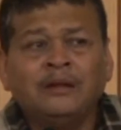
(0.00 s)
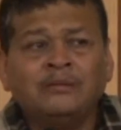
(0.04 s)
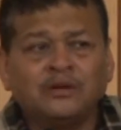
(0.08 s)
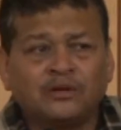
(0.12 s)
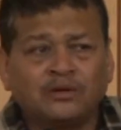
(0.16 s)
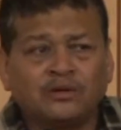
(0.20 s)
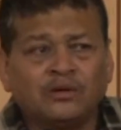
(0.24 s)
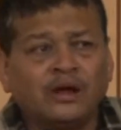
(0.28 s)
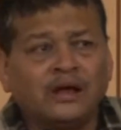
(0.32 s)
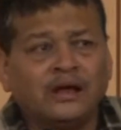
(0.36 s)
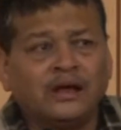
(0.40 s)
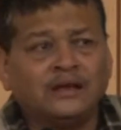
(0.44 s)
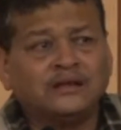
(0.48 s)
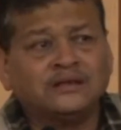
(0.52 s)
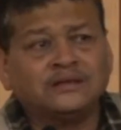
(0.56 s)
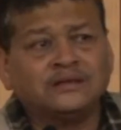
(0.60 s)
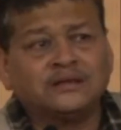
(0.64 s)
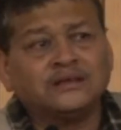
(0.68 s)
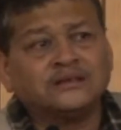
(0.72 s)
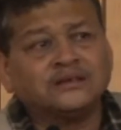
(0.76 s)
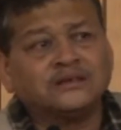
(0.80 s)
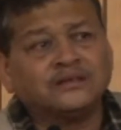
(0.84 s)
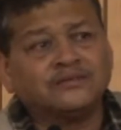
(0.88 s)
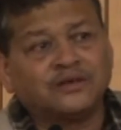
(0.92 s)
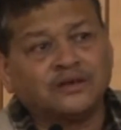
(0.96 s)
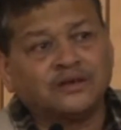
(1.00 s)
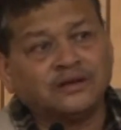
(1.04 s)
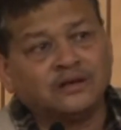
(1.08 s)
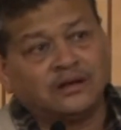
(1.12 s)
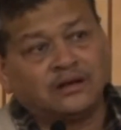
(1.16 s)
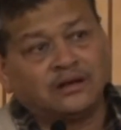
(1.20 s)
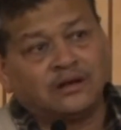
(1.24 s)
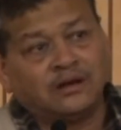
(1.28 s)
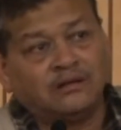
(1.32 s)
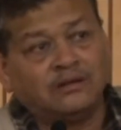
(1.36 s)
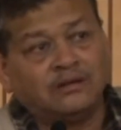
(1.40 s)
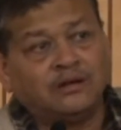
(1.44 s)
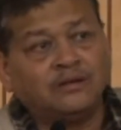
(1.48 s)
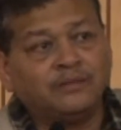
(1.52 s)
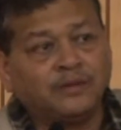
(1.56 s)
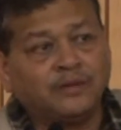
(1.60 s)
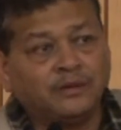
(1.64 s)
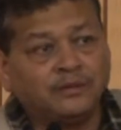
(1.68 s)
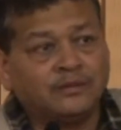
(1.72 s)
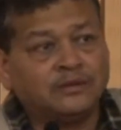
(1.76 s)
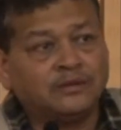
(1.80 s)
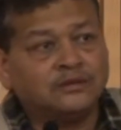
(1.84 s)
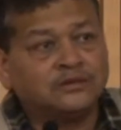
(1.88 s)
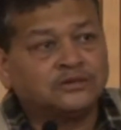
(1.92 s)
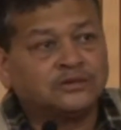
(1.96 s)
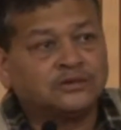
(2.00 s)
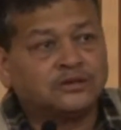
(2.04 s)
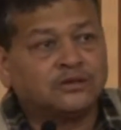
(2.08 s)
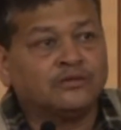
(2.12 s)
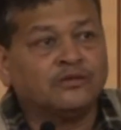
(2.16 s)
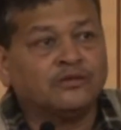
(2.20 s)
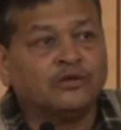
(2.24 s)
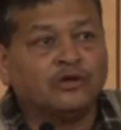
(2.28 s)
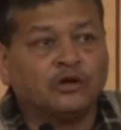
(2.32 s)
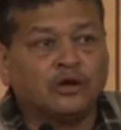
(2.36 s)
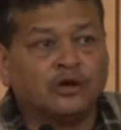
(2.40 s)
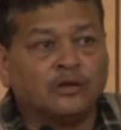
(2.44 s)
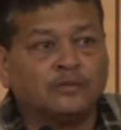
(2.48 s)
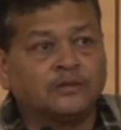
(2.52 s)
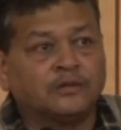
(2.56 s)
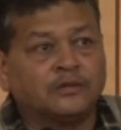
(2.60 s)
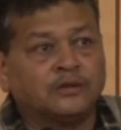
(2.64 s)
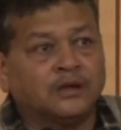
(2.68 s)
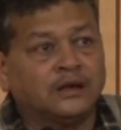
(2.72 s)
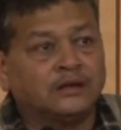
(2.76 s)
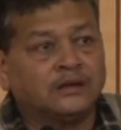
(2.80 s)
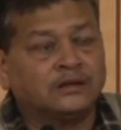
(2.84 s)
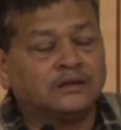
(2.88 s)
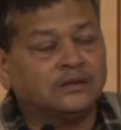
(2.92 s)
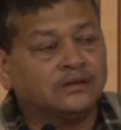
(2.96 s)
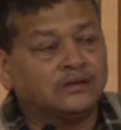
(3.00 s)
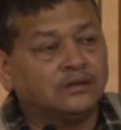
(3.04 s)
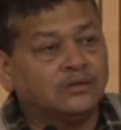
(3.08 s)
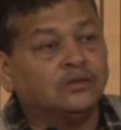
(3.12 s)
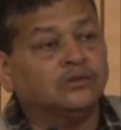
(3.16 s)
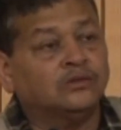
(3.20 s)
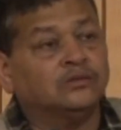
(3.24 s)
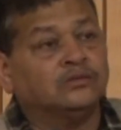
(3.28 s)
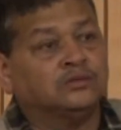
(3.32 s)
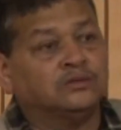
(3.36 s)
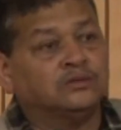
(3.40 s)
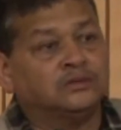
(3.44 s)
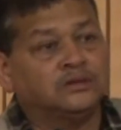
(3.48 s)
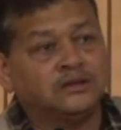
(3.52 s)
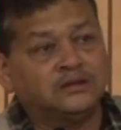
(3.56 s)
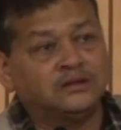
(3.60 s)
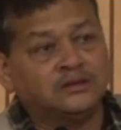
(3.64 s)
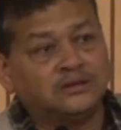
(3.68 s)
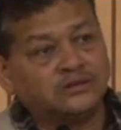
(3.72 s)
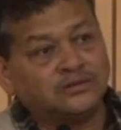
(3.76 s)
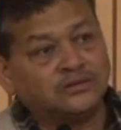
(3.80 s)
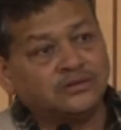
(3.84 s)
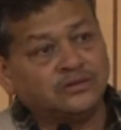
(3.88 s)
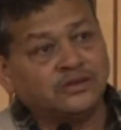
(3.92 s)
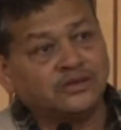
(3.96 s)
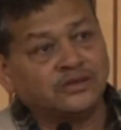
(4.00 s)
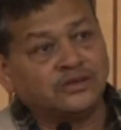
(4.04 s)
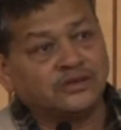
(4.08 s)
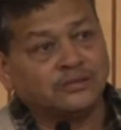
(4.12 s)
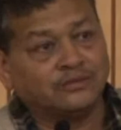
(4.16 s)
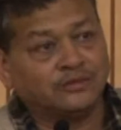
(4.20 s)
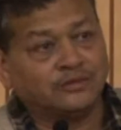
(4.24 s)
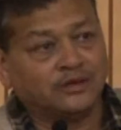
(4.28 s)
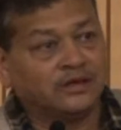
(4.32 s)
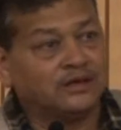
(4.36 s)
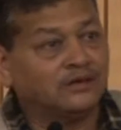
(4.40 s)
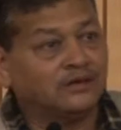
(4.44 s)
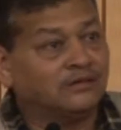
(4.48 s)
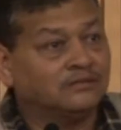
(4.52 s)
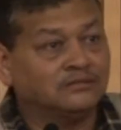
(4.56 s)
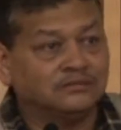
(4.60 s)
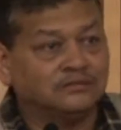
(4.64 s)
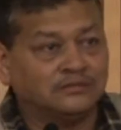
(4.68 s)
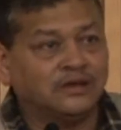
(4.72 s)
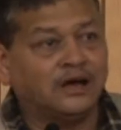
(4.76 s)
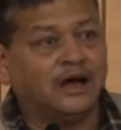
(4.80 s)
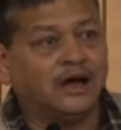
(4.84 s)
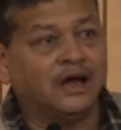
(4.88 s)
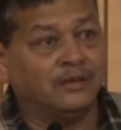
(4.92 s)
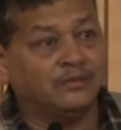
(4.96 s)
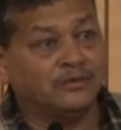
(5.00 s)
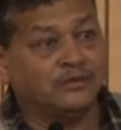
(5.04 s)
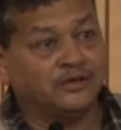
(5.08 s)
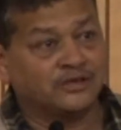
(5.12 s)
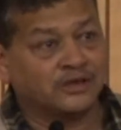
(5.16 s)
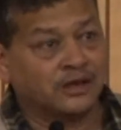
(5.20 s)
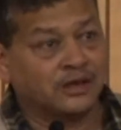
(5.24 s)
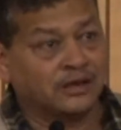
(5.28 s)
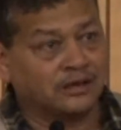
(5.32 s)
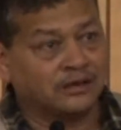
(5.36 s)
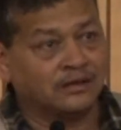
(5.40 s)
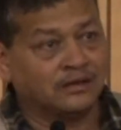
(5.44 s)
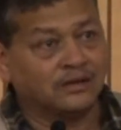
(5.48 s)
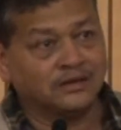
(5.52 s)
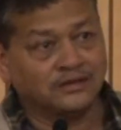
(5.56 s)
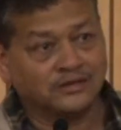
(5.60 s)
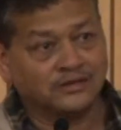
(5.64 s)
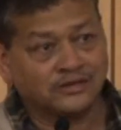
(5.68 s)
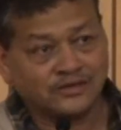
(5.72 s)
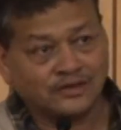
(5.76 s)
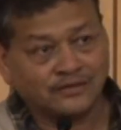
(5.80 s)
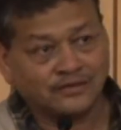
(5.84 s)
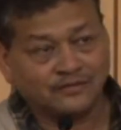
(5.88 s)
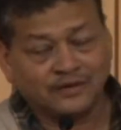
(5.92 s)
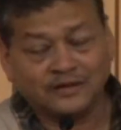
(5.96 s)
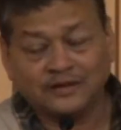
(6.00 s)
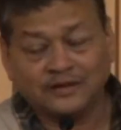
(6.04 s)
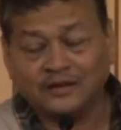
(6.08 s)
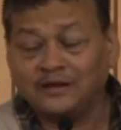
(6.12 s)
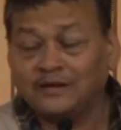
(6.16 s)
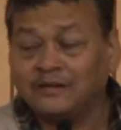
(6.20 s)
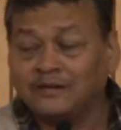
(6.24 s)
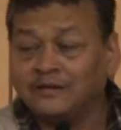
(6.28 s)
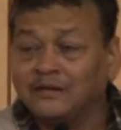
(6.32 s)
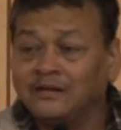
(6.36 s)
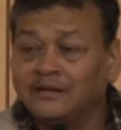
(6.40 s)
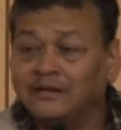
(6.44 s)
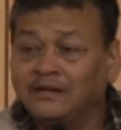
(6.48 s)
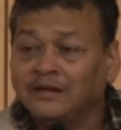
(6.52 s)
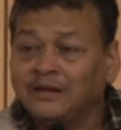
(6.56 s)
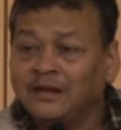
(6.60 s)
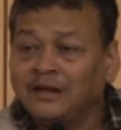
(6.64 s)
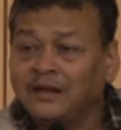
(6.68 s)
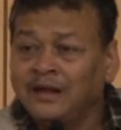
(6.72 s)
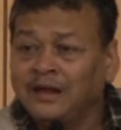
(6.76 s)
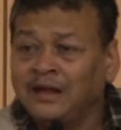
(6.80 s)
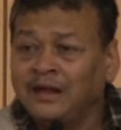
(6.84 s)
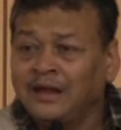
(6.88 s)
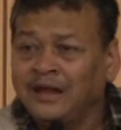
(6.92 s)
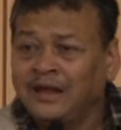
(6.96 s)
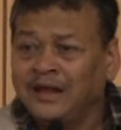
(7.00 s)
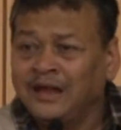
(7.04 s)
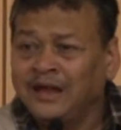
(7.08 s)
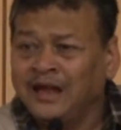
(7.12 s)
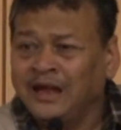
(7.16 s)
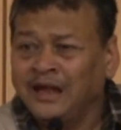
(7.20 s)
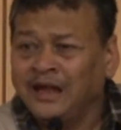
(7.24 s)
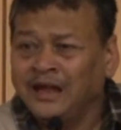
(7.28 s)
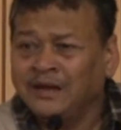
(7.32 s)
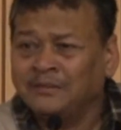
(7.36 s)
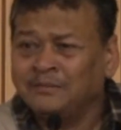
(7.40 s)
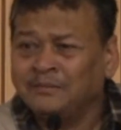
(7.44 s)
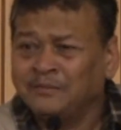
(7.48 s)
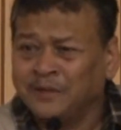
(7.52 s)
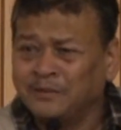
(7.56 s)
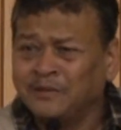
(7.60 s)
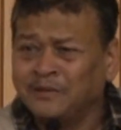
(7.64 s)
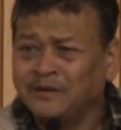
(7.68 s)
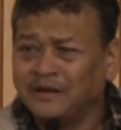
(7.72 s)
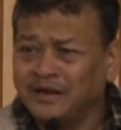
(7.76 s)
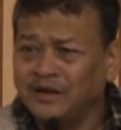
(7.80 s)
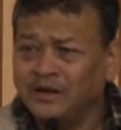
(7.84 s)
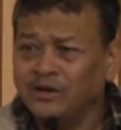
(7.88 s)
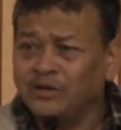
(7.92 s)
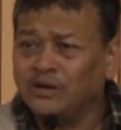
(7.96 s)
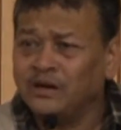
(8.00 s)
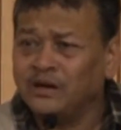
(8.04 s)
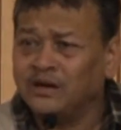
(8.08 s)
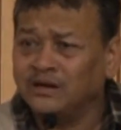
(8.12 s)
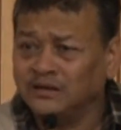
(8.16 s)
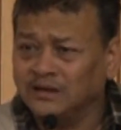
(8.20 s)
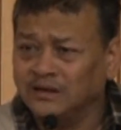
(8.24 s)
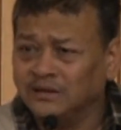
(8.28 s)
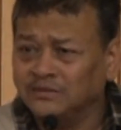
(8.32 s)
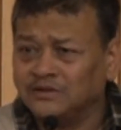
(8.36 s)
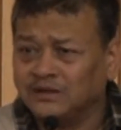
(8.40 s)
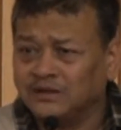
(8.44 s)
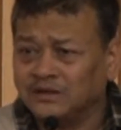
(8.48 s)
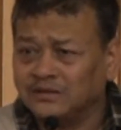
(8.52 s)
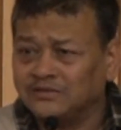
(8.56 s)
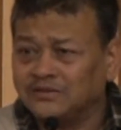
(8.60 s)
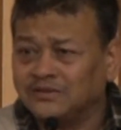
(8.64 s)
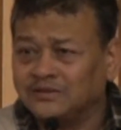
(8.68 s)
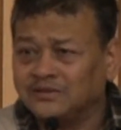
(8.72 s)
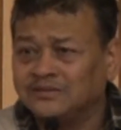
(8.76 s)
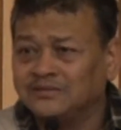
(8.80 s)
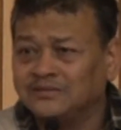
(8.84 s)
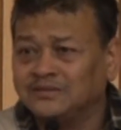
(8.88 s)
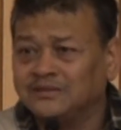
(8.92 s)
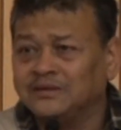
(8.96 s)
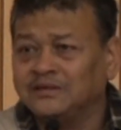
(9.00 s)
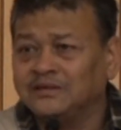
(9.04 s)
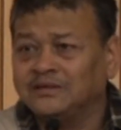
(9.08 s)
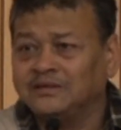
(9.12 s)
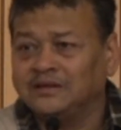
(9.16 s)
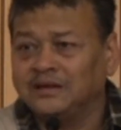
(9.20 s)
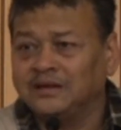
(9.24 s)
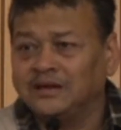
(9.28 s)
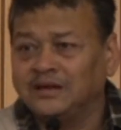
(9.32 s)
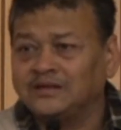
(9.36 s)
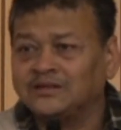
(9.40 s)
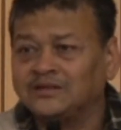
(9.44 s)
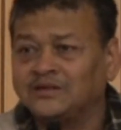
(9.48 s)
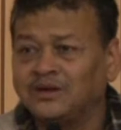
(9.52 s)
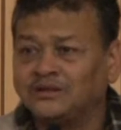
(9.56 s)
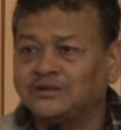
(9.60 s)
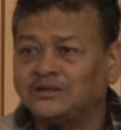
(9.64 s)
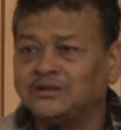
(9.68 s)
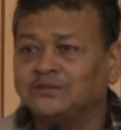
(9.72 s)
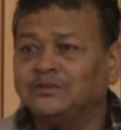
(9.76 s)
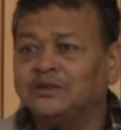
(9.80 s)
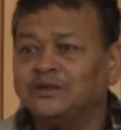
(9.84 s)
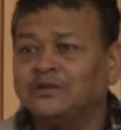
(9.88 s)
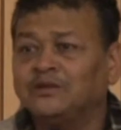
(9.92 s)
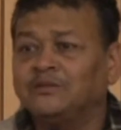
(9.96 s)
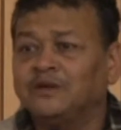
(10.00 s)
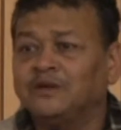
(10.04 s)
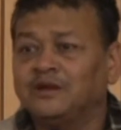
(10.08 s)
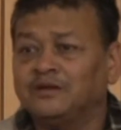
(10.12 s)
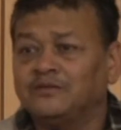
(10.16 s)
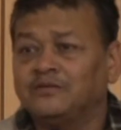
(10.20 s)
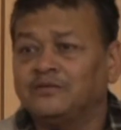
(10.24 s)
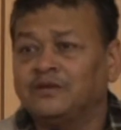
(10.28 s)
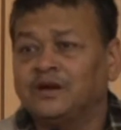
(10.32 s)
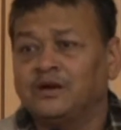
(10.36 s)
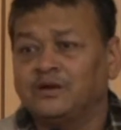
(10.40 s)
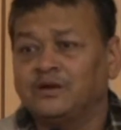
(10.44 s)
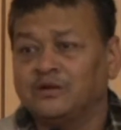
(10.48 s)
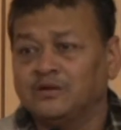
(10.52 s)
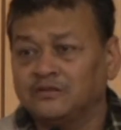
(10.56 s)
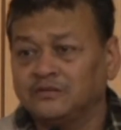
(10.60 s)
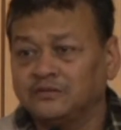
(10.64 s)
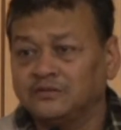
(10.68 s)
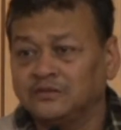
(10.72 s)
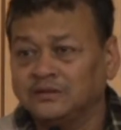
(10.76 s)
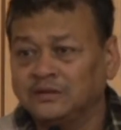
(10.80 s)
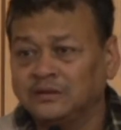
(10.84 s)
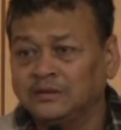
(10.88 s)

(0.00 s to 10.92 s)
But today I think things have turned around and people sort of look up to that, oh, he is doing something and I'm his uncle and stuff like that. People reorient themselves. So that is not something to be afraid of.